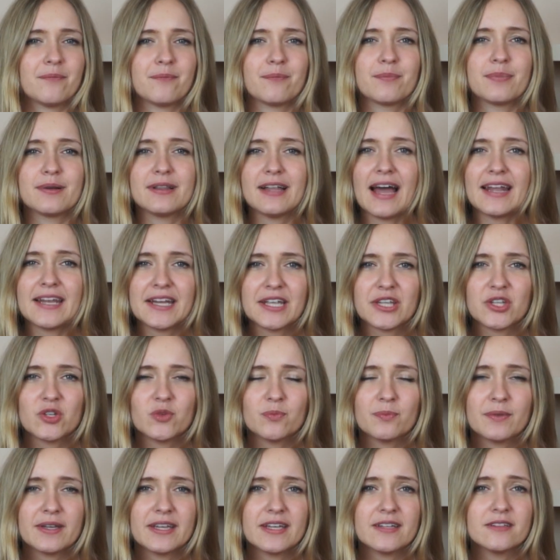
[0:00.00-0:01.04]
planning your
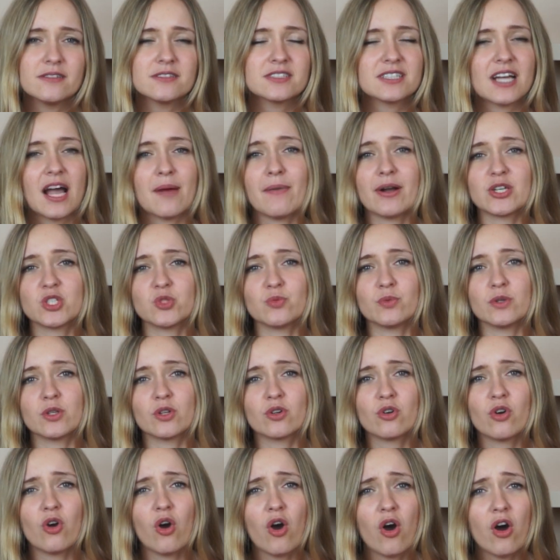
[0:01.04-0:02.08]
meals, how much it will
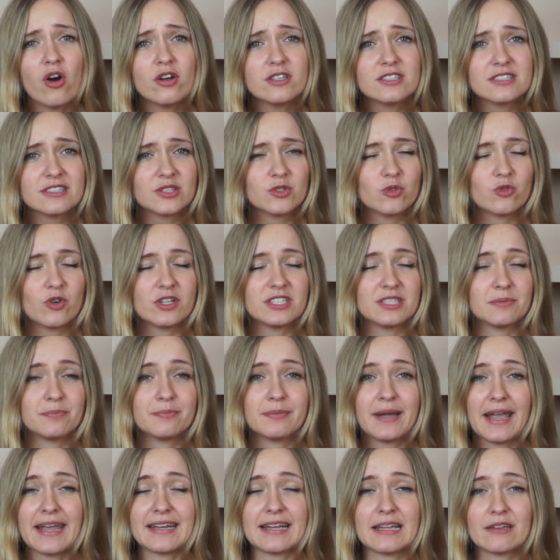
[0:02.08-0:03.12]
cost. You already
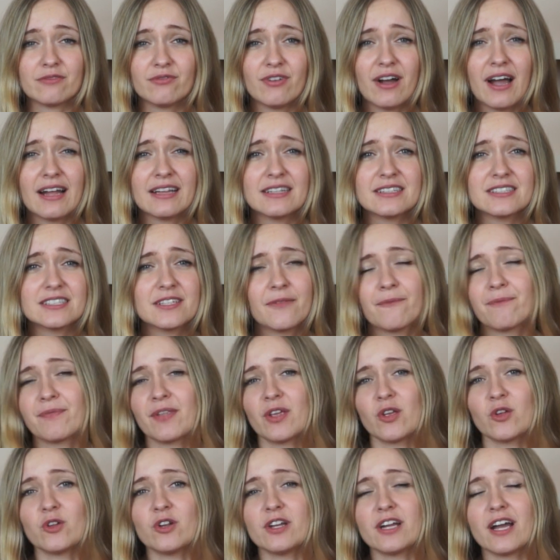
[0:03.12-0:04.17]
pay in advance.
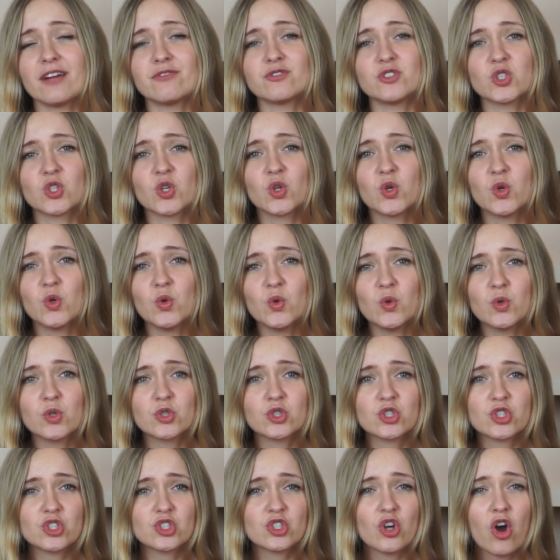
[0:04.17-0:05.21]
You don't have to cook,
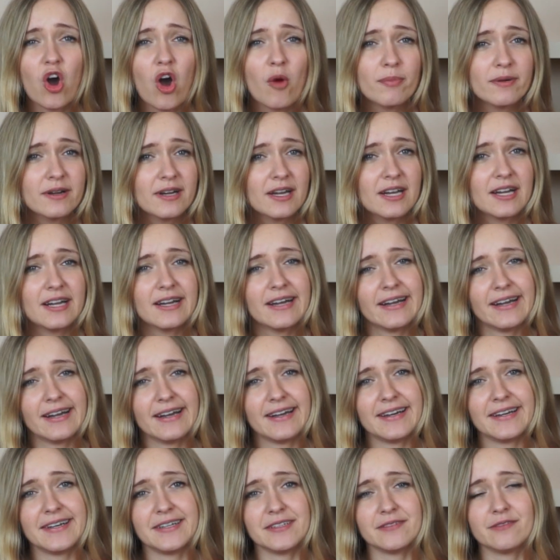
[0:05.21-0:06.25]
shop
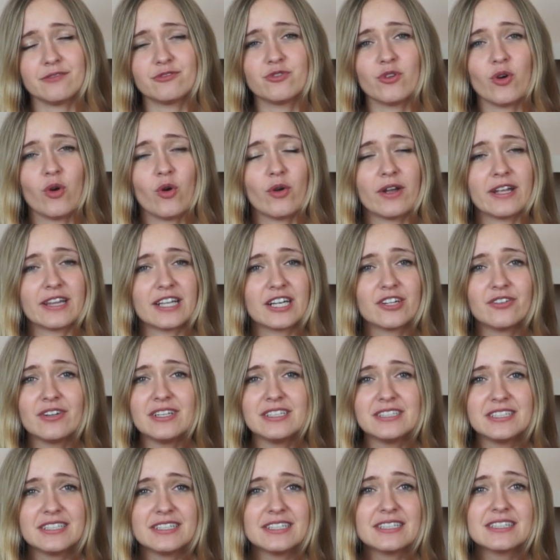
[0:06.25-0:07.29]
for
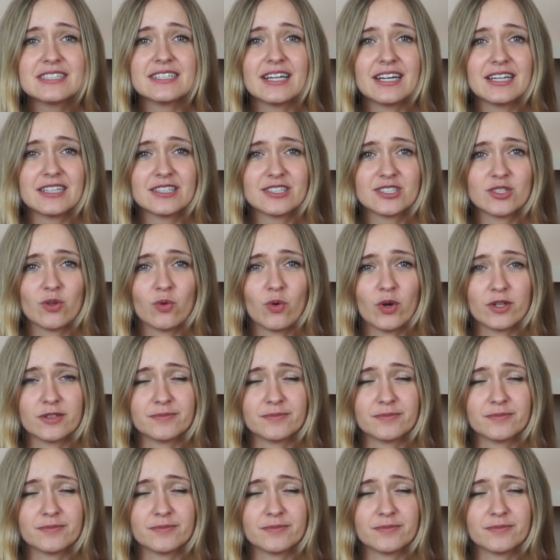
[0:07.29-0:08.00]
ingredients, and so on.